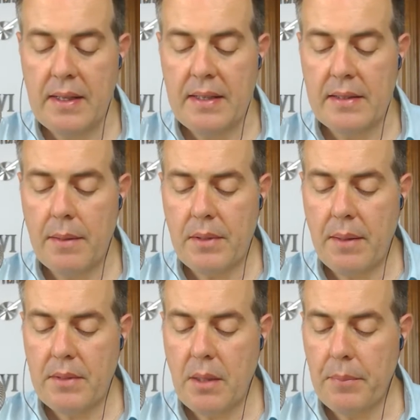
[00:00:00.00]

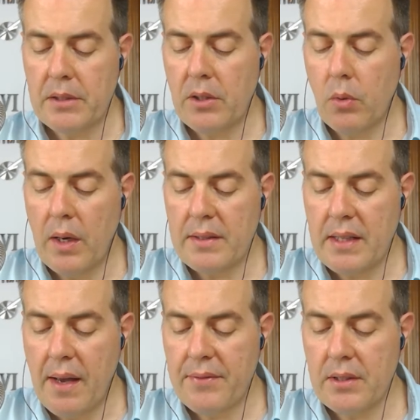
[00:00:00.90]
Sometimes a particular
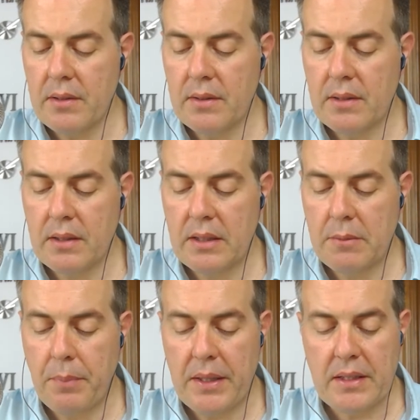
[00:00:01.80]
substance is
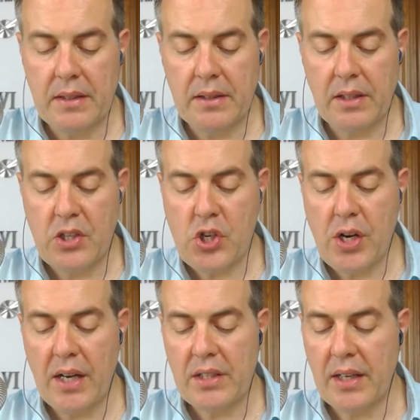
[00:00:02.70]
present in
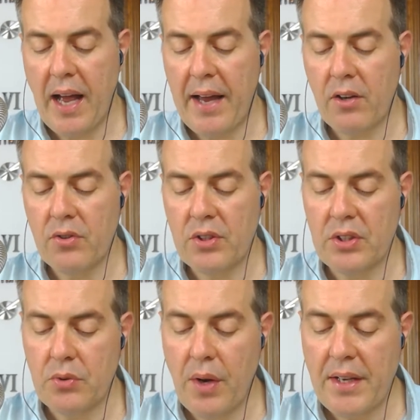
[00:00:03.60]
such a high
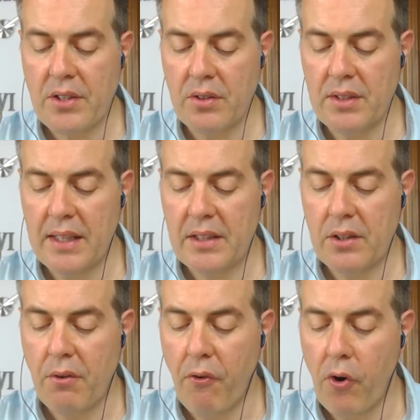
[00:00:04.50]
concentration that
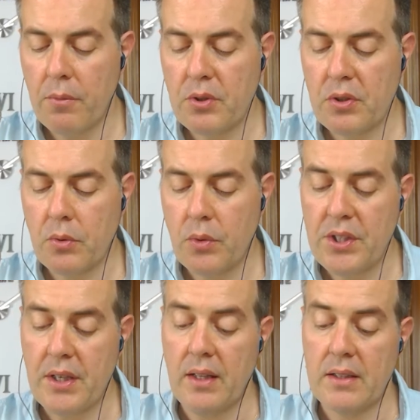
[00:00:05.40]
it forms
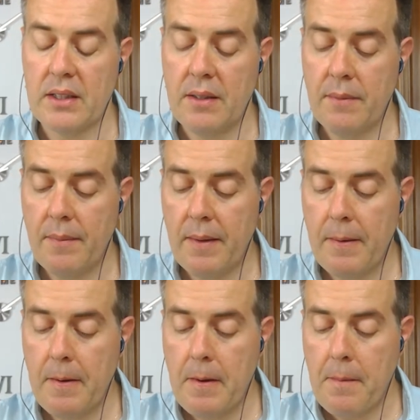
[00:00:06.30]
crystals.
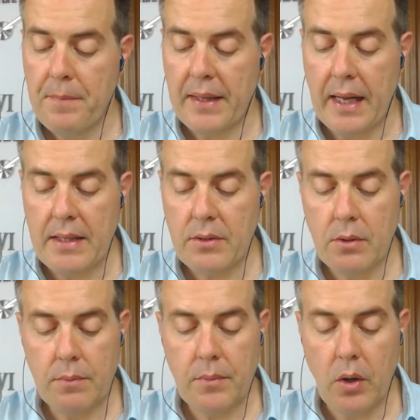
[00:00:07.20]

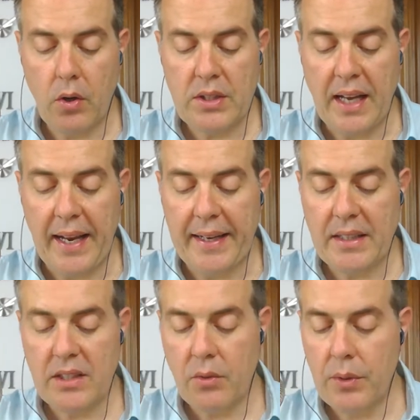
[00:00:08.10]
Calcium
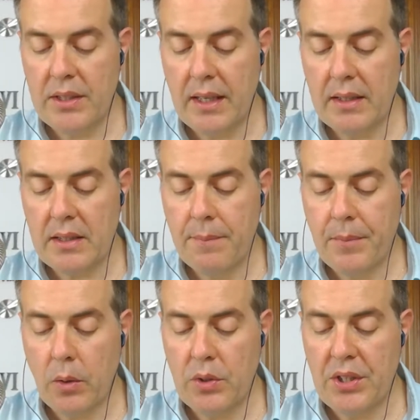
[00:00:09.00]
oxalate crystals,
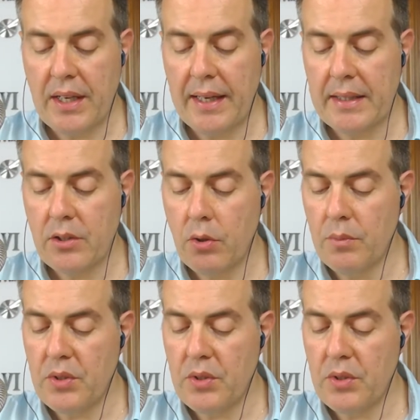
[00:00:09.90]
which can assume